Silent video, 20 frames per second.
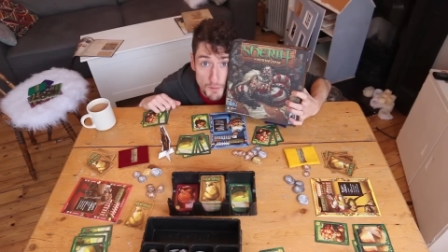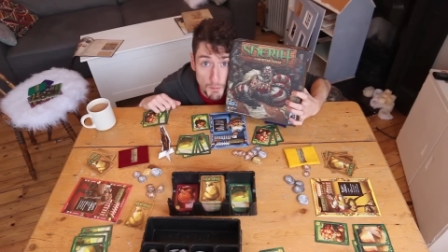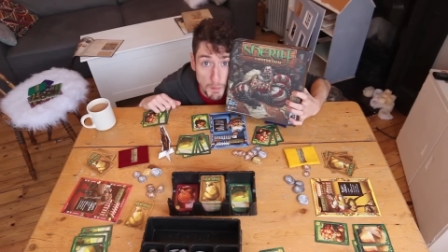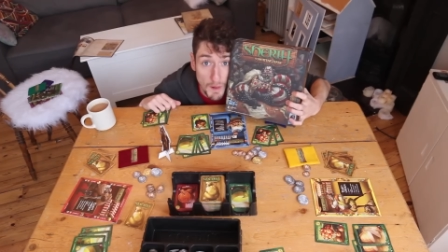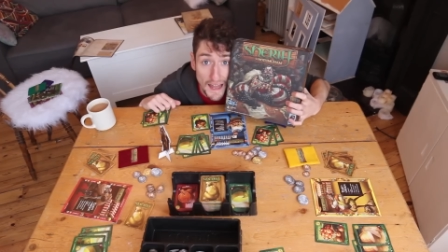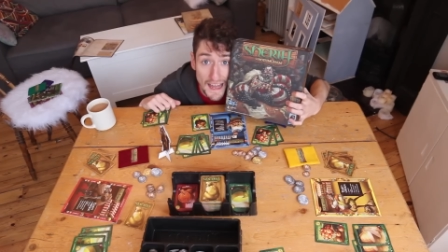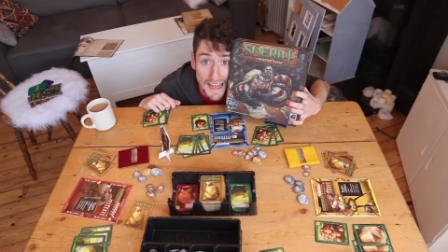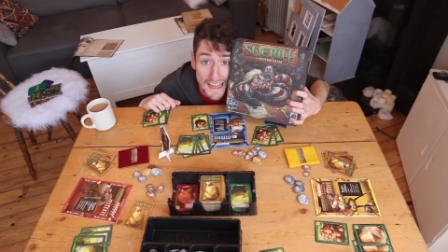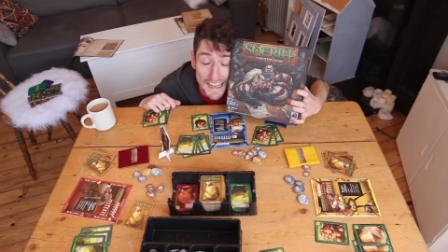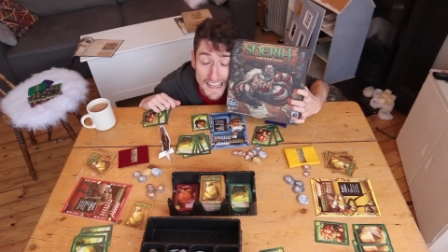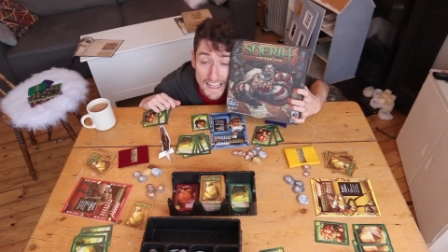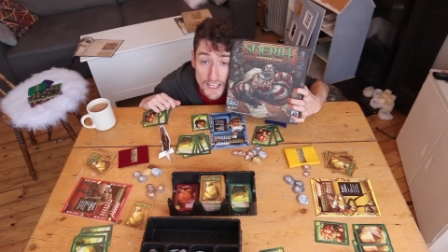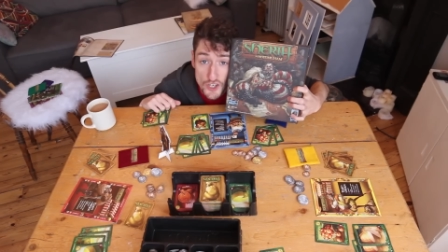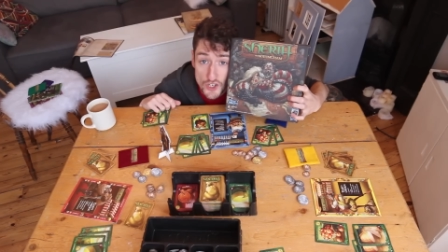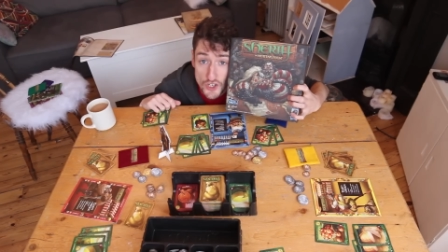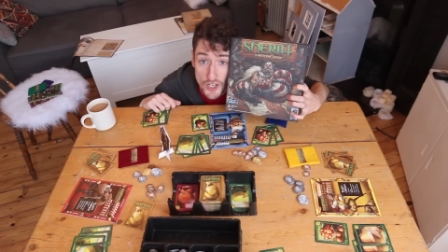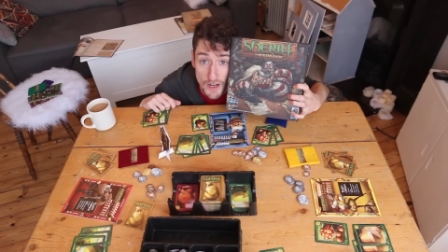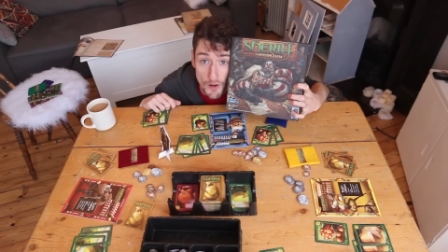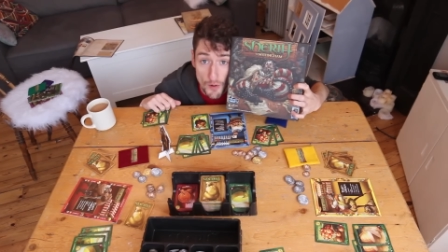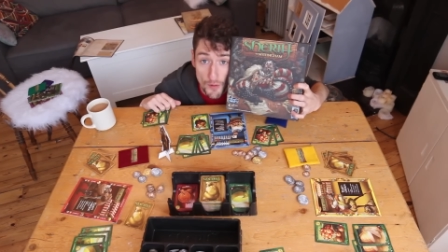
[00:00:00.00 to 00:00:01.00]
each player
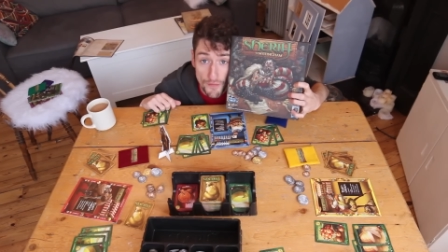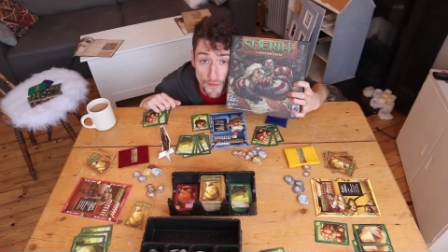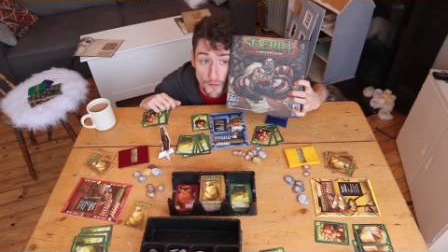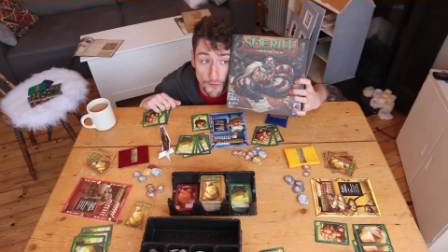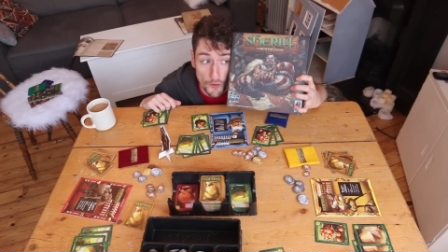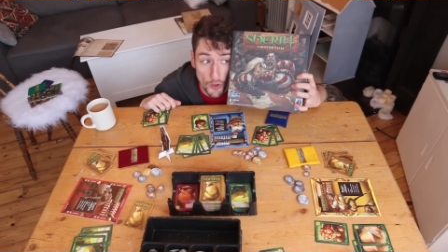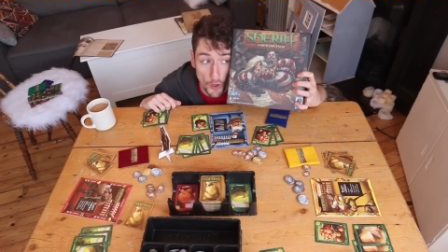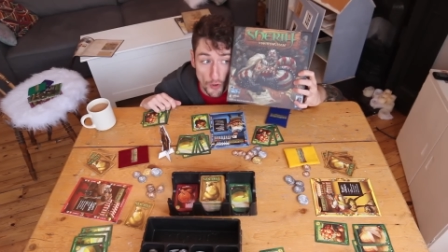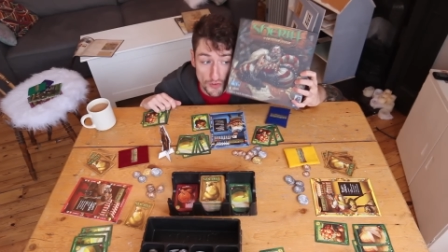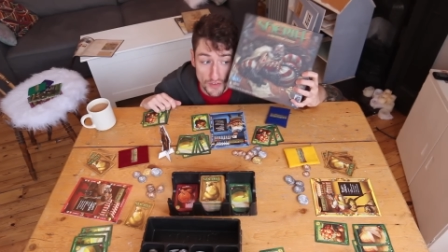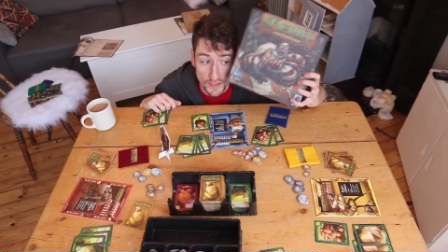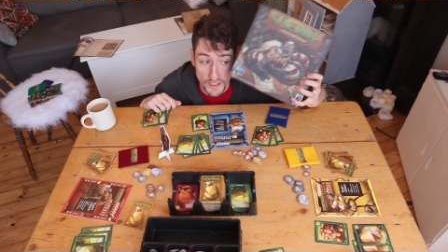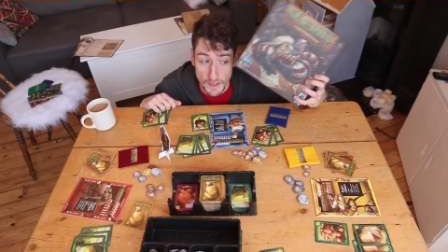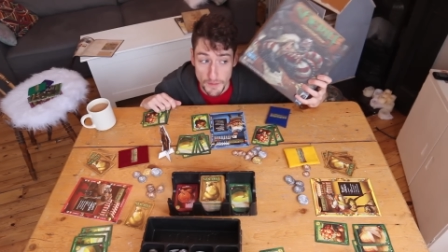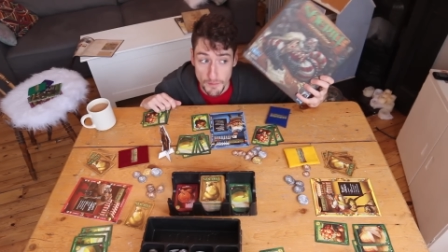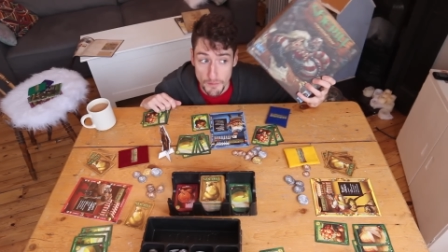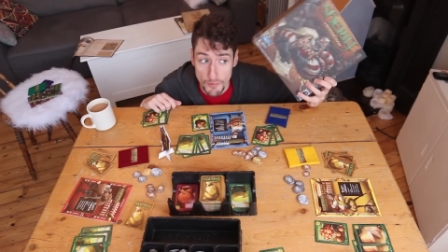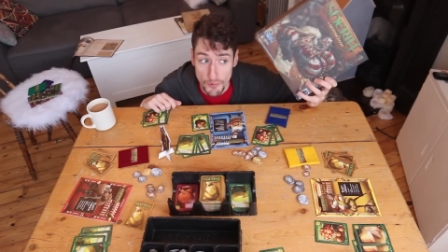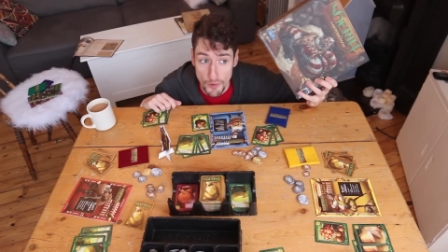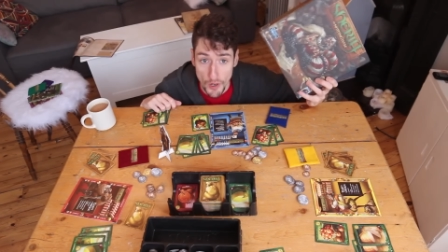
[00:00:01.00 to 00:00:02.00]
in Sheriff of
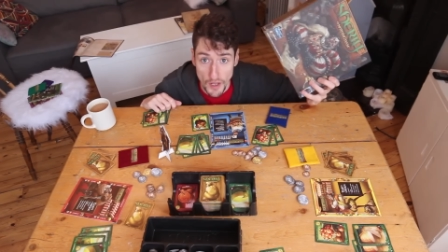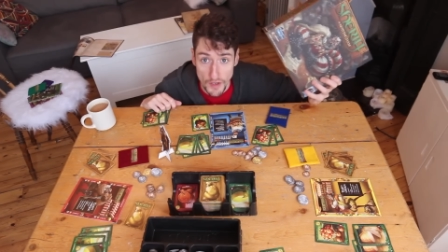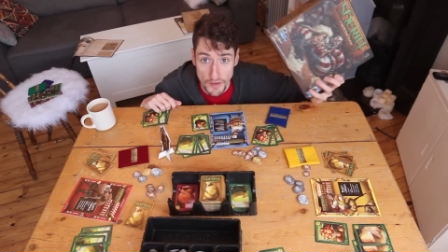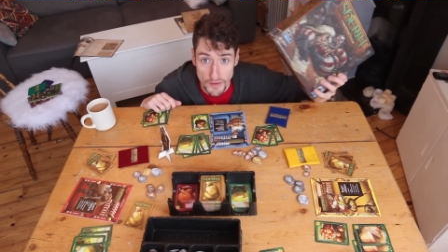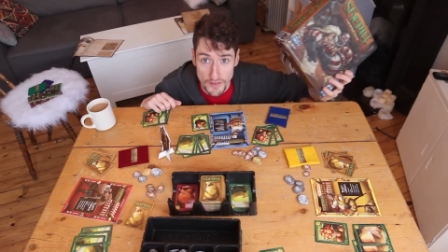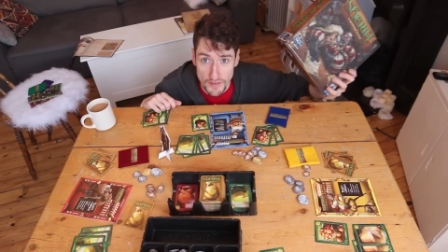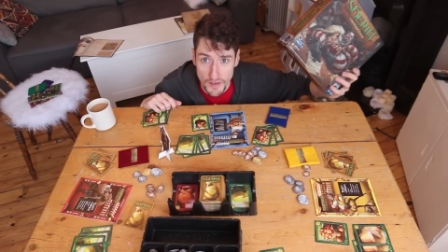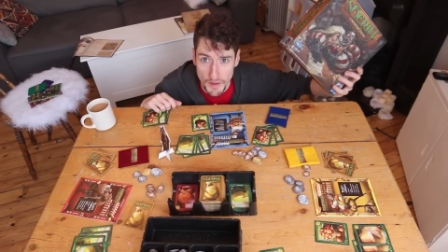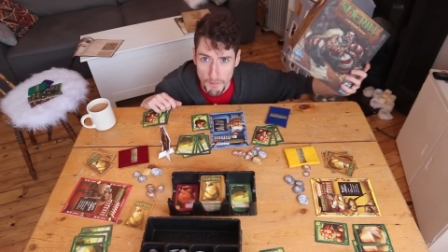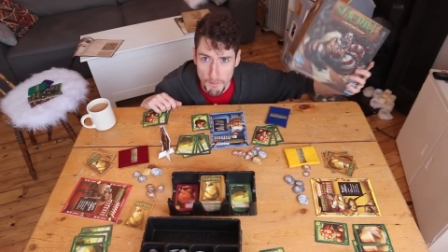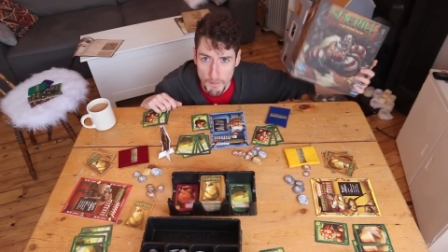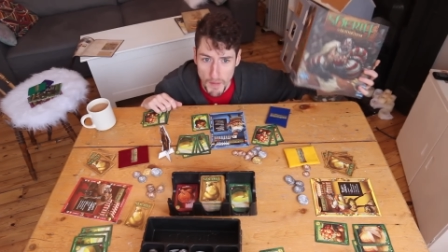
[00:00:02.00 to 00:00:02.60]
Nottingham runs a